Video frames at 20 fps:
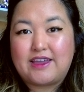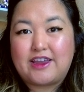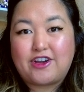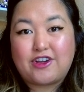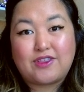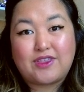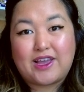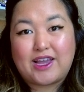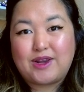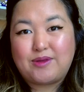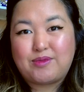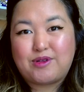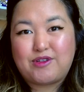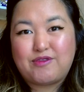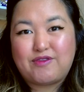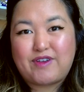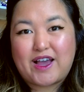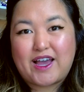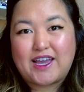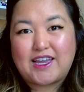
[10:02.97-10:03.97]
airline
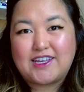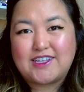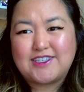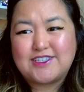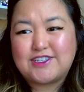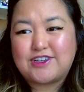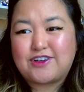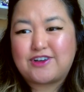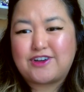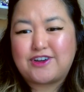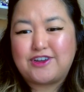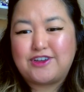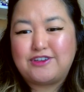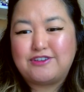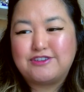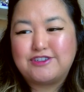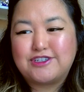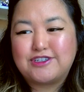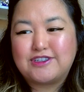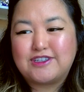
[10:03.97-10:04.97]
provides are
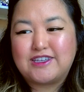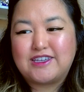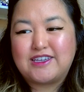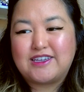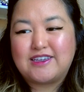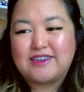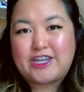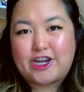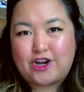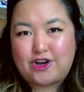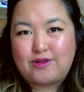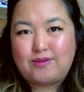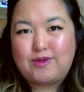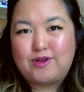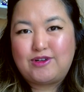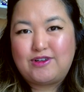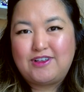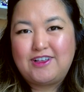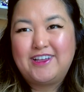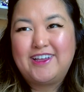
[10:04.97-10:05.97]
usually
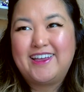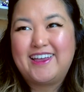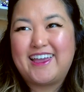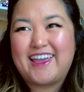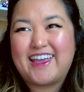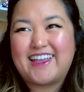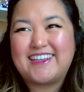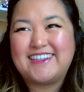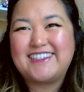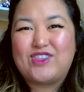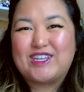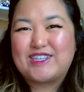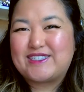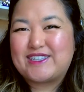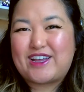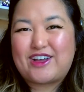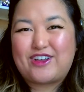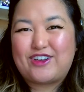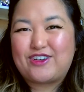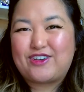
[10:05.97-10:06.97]
terrible and the
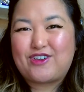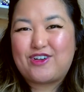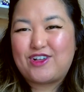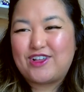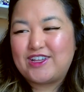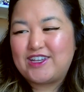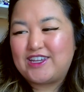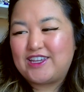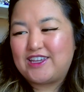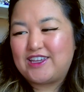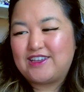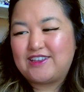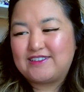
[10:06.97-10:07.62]
sound quality